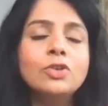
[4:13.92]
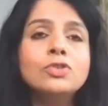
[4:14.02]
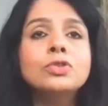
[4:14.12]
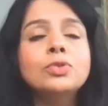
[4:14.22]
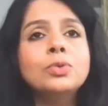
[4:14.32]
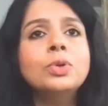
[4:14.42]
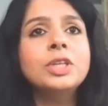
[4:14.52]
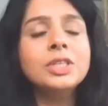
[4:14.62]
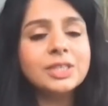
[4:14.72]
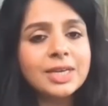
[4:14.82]
So through
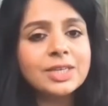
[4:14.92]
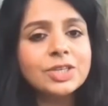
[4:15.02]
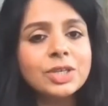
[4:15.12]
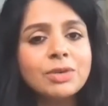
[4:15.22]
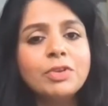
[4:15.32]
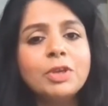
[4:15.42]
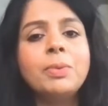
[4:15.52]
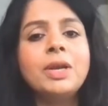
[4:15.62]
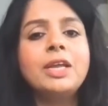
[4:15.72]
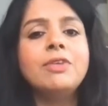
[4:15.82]
digitization, we
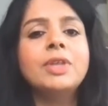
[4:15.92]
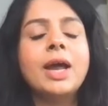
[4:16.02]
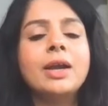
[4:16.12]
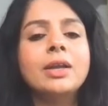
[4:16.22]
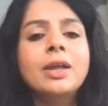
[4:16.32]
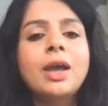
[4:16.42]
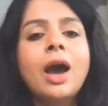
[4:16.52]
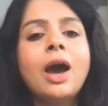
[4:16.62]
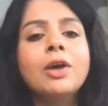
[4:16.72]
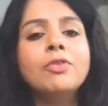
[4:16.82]
believe that
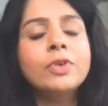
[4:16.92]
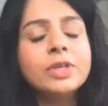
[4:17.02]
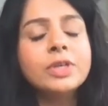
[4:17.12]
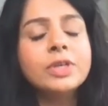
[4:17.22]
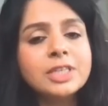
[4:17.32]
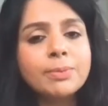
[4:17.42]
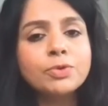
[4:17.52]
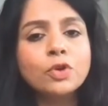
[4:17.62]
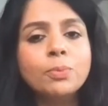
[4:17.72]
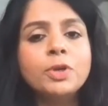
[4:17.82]
our first
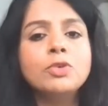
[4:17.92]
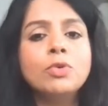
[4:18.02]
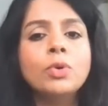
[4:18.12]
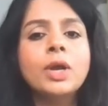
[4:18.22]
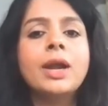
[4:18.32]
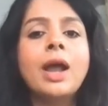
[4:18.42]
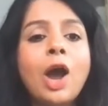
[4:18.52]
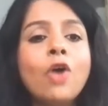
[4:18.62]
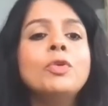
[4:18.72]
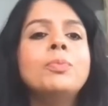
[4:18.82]
step should be to look at
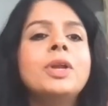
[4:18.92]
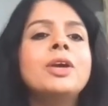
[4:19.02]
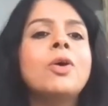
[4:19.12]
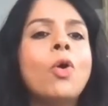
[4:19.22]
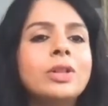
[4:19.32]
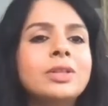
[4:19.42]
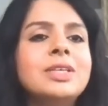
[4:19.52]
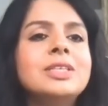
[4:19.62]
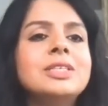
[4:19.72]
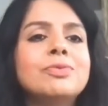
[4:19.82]
how we bring all
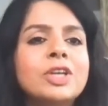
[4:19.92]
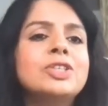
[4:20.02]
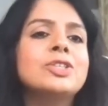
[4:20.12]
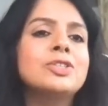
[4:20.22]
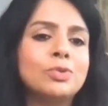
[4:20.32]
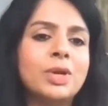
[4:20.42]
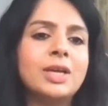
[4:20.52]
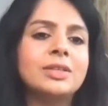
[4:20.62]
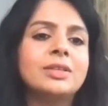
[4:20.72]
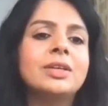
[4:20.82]
these functions
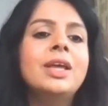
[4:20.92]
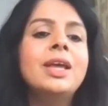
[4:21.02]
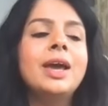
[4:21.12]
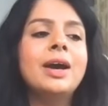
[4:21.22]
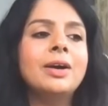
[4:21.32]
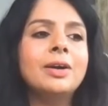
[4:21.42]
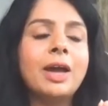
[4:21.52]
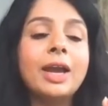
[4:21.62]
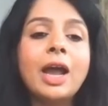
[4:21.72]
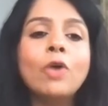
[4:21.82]
together
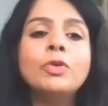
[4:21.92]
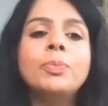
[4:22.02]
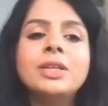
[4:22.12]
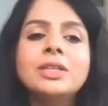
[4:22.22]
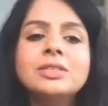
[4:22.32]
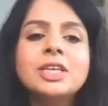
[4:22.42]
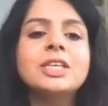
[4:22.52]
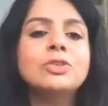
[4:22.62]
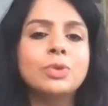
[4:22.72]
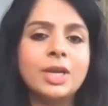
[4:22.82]
and how we bring this
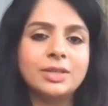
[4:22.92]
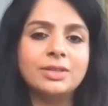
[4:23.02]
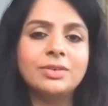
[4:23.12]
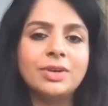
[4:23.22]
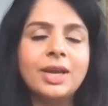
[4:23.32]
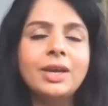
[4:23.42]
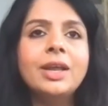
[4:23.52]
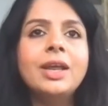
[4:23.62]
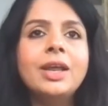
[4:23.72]
data together, right?